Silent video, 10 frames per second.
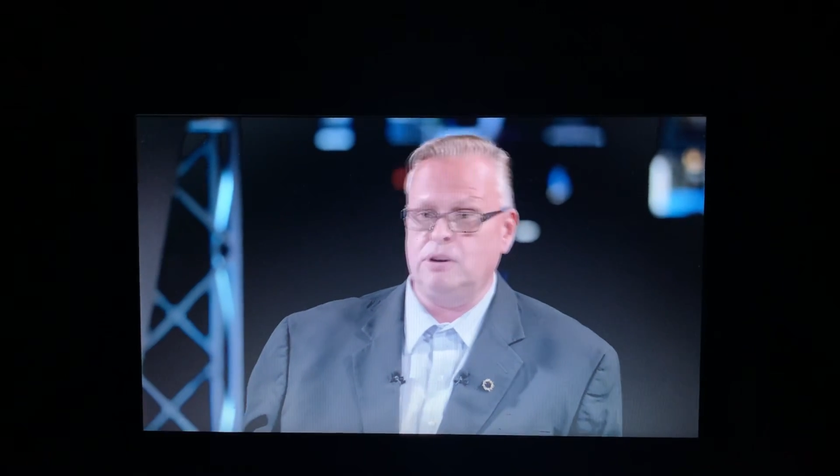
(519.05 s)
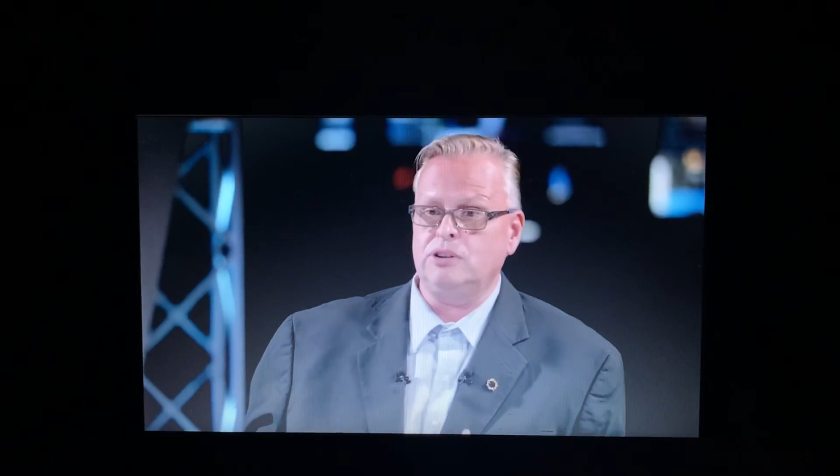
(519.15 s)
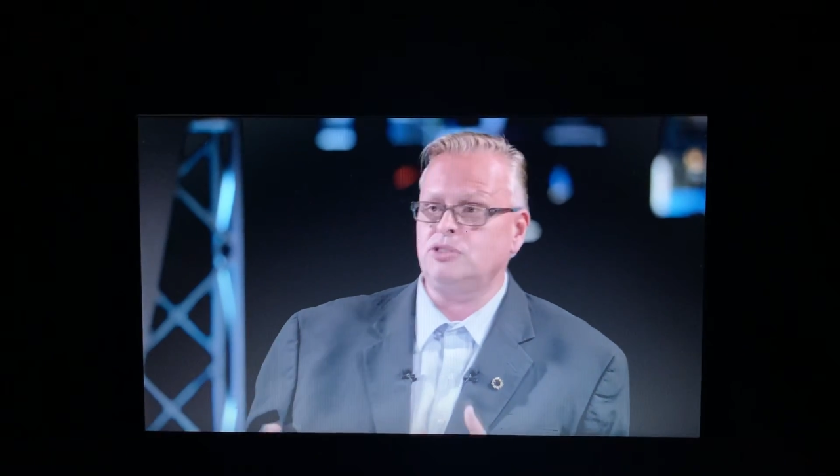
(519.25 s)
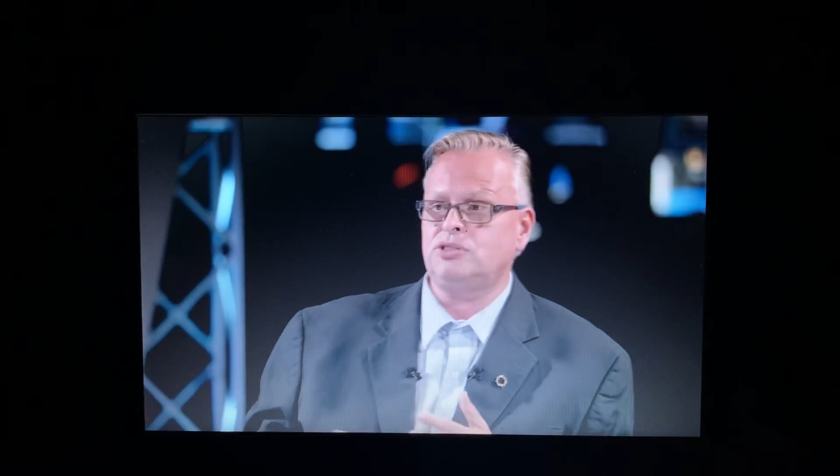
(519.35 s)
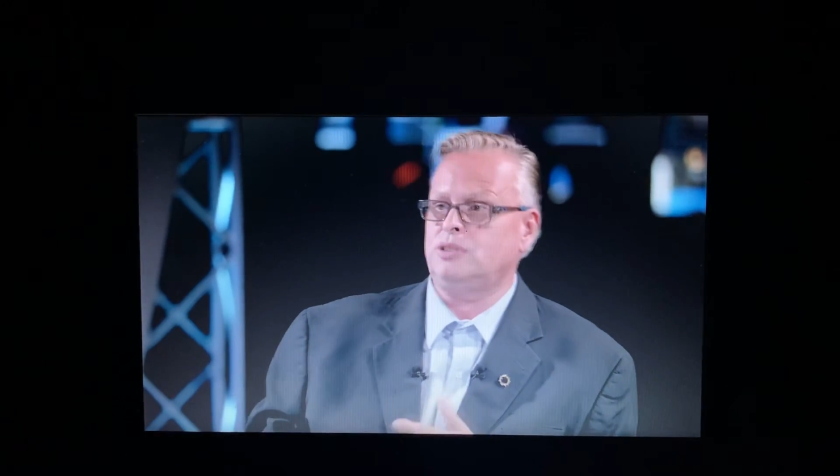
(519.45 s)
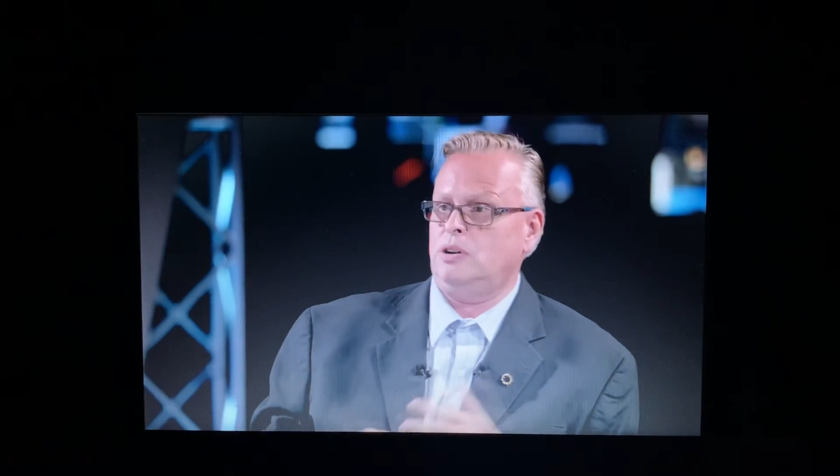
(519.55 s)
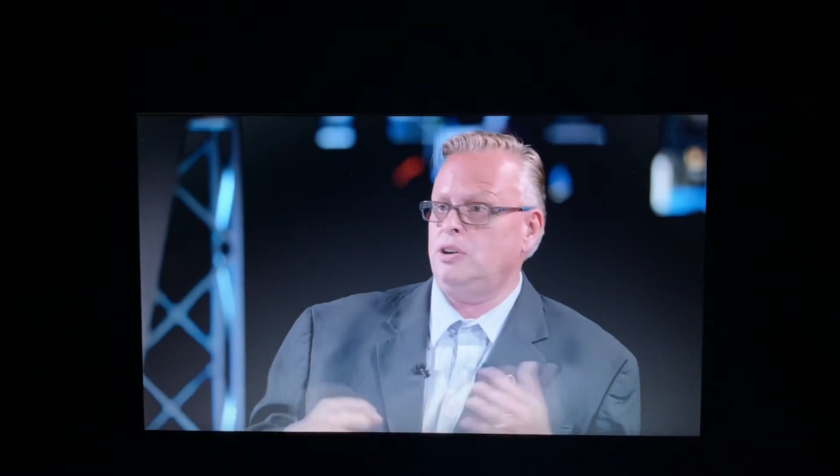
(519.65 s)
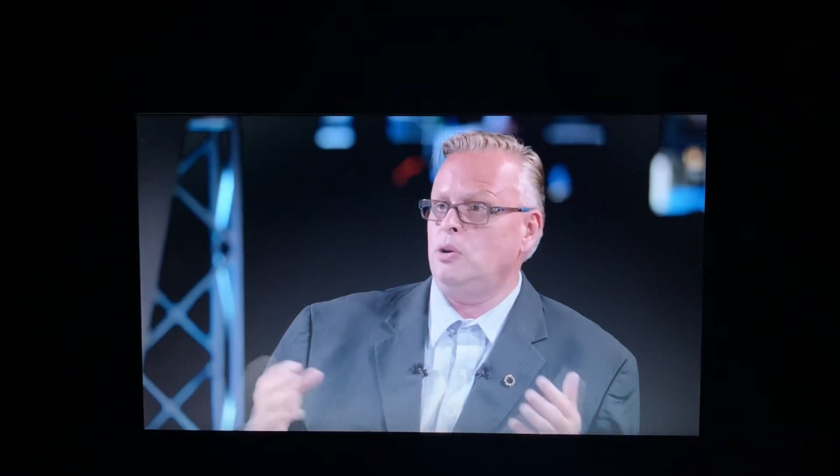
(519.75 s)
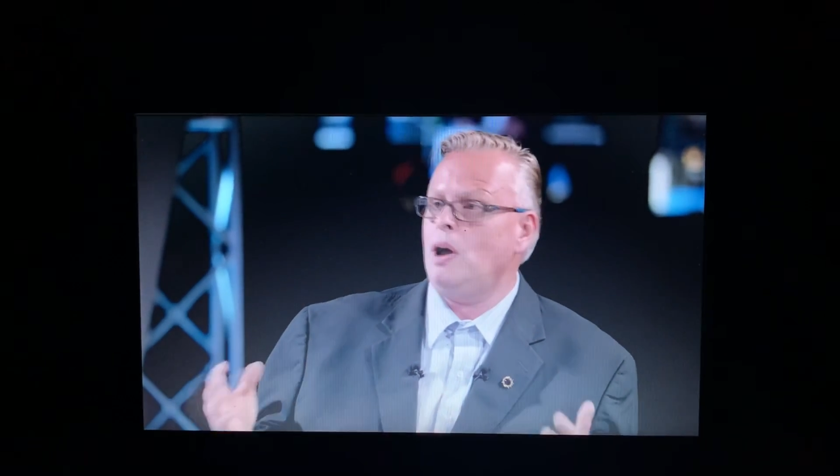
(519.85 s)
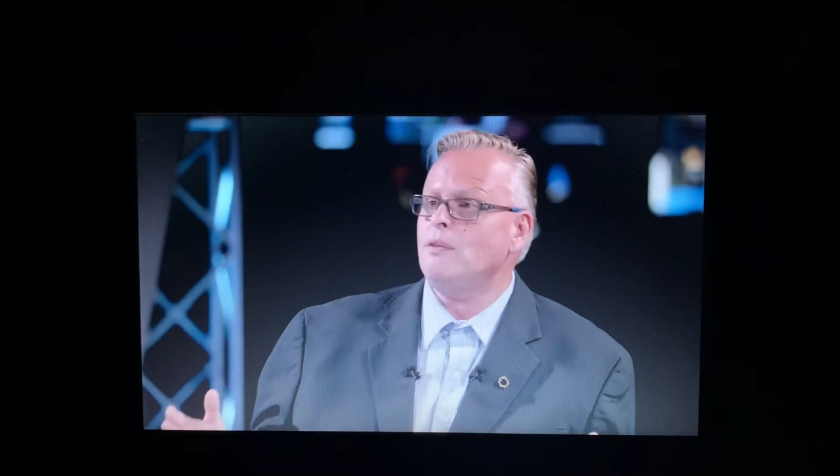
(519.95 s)
Bush,
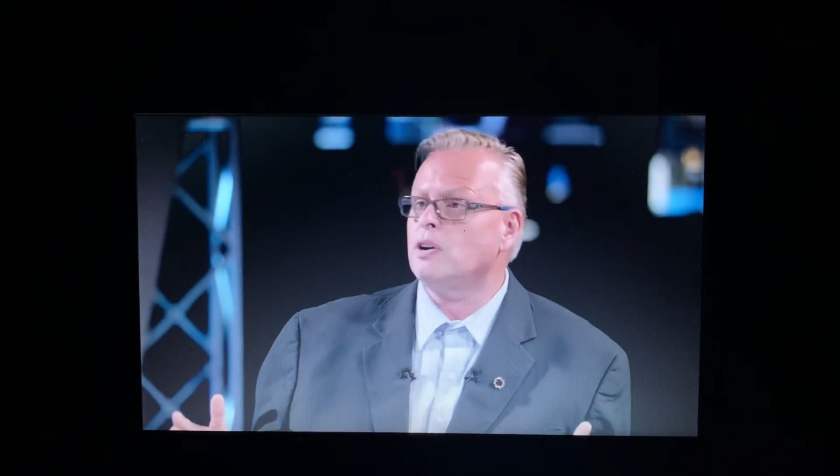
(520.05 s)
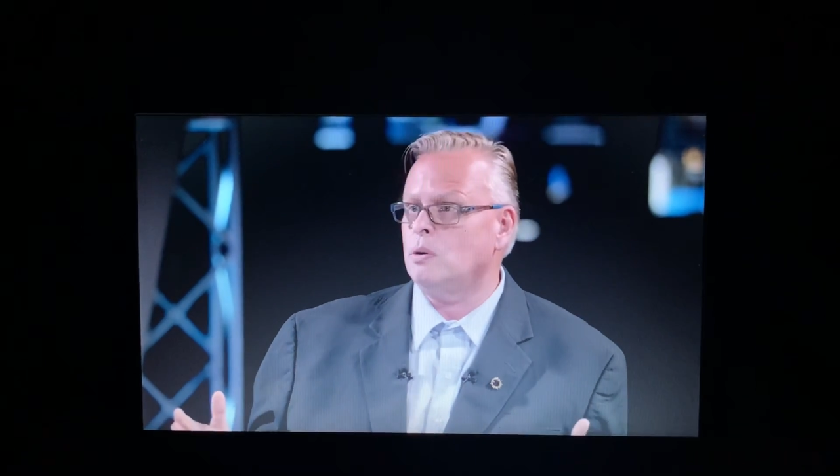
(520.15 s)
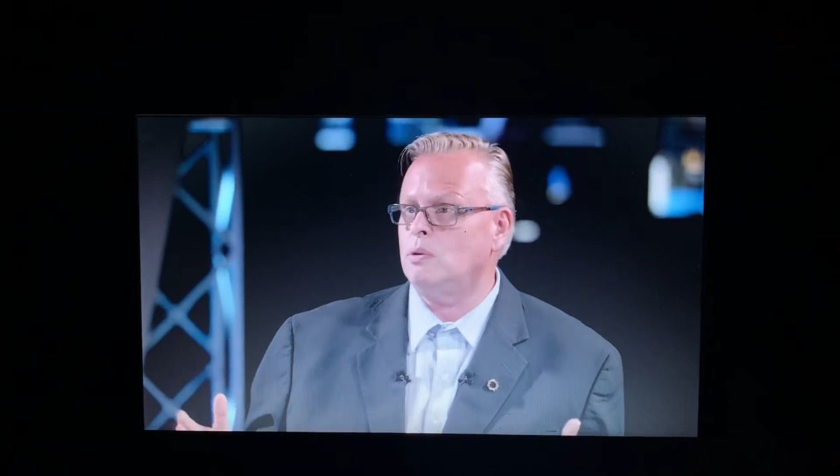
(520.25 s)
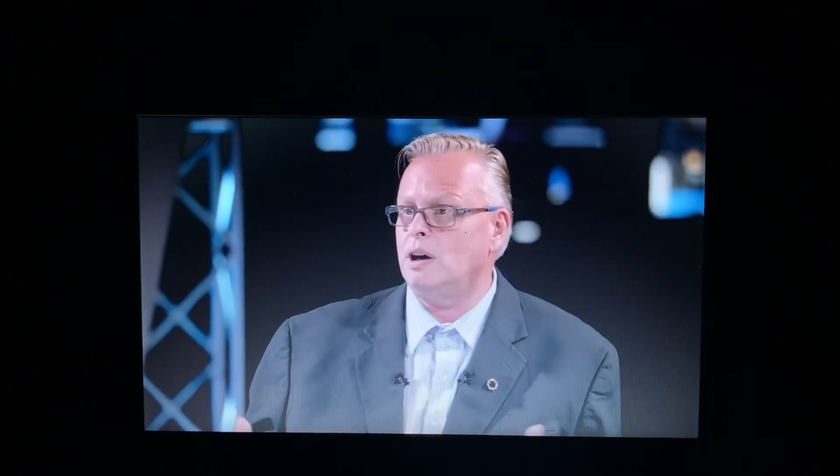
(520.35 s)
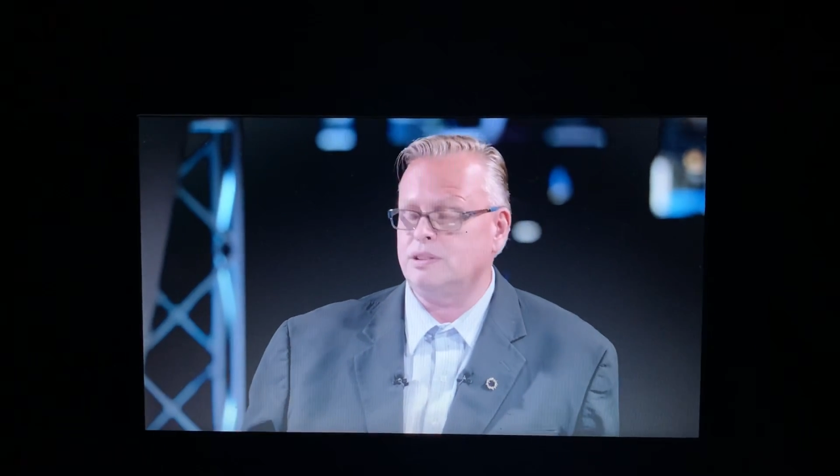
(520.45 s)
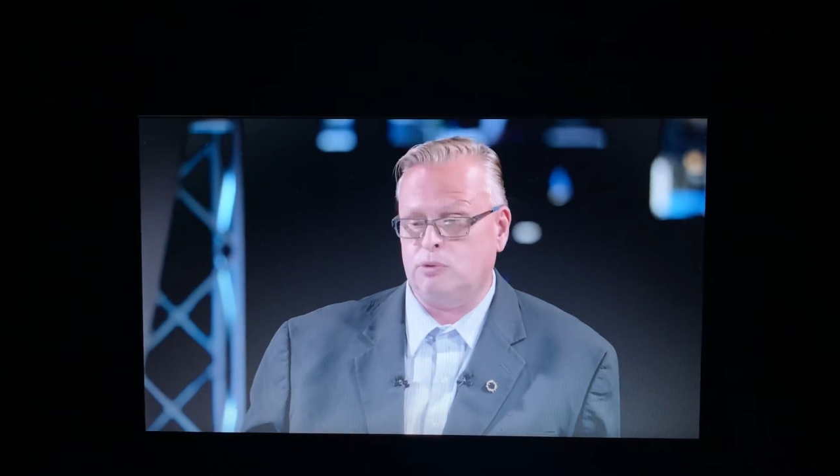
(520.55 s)
whoever it was,